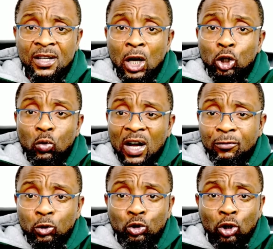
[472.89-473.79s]
You would have
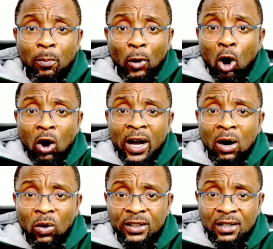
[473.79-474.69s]
to drop all
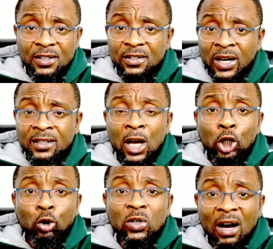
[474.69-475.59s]
cowardices, right?
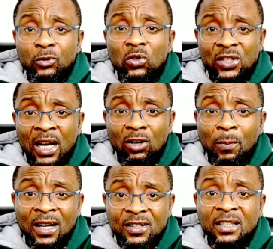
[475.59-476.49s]
You would have to stand up
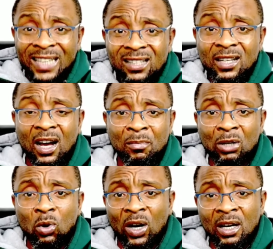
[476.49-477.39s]
and say, yes, I am
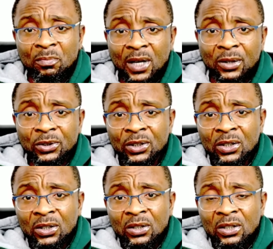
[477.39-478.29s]
Igbo and I'm proud.
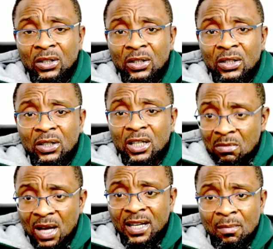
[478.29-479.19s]
He
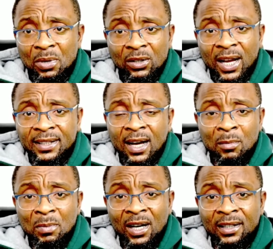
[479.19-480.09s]
made them be like that.
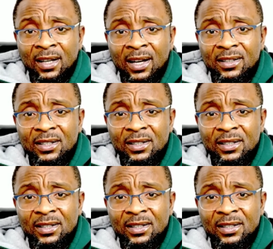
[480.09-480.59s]
Be like that.